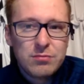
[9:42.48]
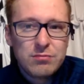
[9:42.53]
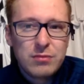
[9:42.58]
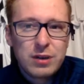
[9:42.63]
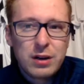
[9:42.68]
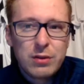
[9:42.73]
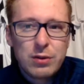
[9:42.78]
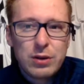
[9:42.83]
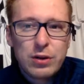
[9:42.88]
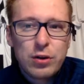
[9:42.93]

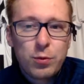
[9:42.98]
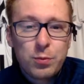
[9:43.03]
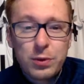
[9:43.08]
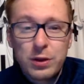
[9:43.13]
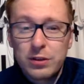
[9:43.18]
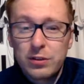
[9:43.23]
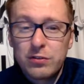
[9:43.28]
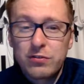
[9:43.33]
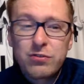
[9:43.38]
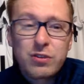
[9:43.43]
I really hope
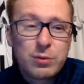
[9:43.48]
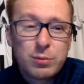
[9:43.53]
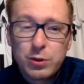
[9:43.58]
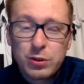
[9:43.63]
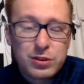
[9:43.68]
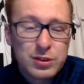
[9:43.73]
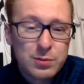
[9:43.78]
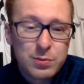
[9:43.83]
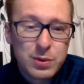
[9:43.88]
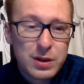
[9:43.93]

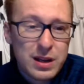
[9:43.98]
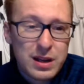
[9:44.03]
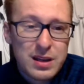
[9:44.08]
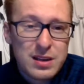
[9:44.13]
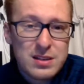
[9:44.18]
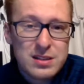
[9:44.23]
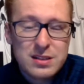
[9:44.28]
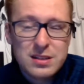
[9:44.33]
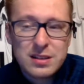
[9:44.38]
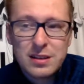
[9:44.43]
Frabotta
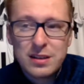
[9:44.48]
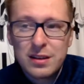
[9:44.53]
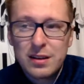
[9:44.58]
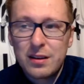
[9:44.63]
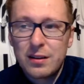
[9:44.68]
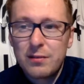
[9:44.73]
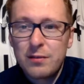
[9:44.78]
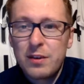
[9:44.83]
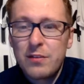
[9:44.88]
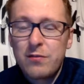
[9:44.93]
plays.
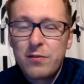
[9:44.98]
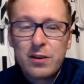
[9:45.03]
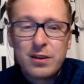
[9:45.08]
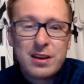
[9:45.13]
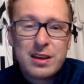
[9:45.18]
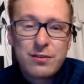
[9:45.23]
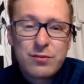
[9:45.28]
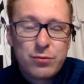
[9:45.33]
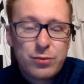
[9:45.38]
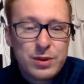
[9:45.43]

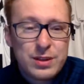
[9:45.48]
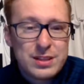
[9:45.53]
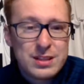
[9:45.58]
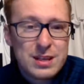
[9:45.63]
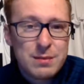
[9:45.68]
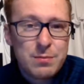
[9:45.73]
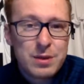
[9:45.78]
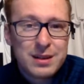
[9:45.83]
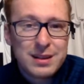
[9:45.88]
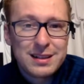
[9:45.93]
If we
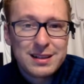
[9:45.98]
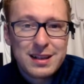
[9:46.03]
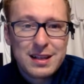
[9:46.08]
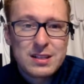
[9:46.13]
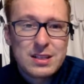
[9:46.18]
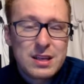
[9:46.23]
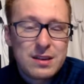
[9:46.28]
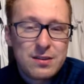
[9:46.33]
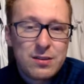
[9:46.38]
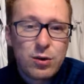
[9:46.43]
see
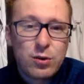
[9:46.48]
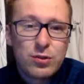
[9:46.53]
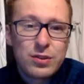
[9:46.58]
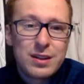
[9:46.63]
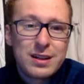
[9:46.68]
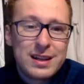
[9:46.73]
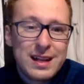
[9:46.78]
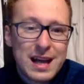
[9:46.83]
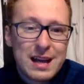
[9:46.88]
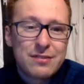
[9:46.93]
Bernardeschi on
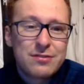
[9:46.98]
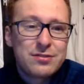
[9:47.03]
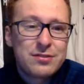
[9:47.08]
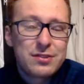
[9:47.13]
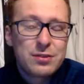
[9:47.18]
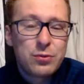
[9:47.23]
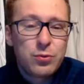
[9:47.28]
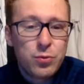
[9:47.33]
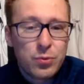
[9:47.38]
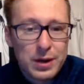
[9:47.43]
the
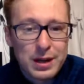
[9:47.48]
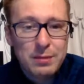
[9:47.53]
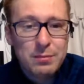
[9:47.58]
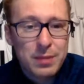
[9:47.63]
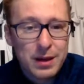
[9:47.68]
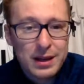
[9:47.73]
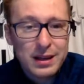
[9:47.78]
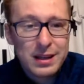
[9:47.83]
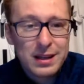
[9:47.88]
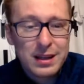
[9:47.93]
left wing
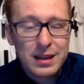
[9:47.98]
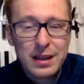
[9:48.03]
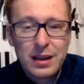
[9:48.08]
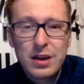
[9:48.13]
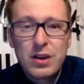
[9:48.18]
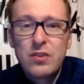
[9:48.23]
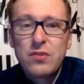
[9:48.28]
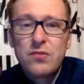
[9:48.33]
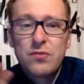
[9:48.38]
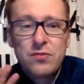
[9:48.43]
back,
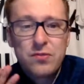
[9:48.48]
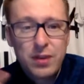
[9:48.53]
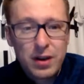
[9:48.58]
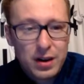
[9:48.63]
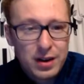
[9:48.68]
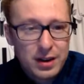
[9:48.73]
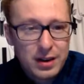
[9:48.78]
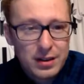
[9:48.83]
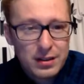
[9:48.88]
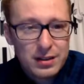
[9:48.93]

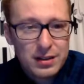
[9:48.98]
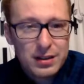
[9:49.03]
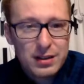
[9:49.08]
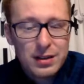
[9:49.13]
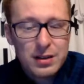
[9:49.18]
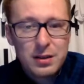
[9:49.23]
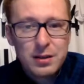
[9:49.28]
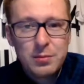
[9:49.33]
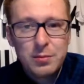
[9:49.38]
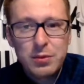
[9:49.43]
fine,
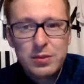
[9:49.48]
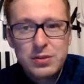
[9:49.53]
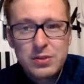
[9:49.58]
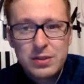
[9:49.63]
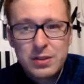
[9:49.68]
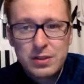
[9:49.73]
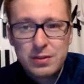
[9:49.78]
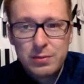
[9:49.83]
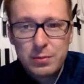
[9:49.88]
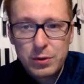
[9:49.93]

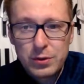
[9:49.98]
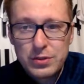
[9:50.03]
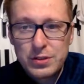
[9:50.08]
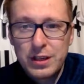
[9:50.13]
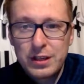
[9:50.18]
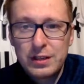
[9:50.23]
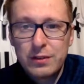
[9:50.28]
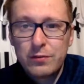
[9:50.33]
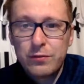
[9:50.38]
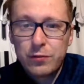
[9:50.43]
because
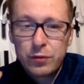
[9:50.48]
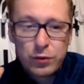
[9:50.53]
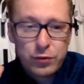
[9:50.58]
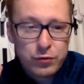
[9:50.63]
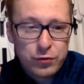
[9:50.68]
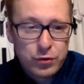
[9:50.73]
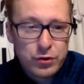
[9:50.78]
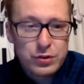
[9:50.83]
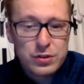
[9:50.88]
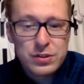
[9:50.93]
then for the
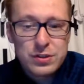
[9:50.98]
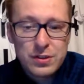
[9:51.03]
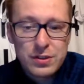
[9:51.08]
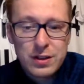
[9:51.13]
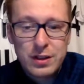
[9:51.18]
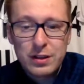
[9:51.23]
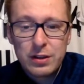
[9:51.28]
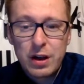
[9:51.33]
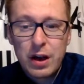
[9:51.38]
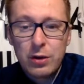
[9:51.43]
first,
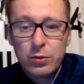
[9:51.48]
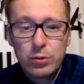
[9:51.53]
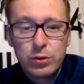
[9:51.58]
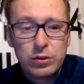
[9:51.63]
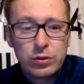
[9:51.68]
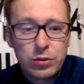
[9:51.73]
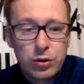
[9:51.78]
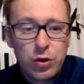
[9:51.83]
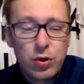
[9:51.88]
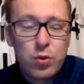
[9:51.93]
then I
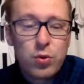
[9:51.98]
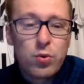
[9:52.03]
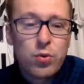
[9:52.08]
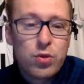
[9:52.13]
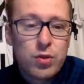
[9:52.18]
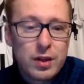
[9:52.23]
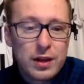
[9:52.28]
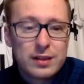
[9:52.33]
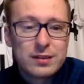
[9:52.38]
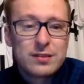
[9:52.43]
will know
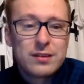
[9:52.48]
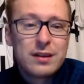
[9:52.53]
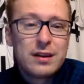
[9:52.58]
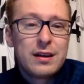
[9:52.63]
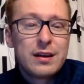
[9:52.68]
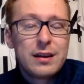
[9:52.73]
that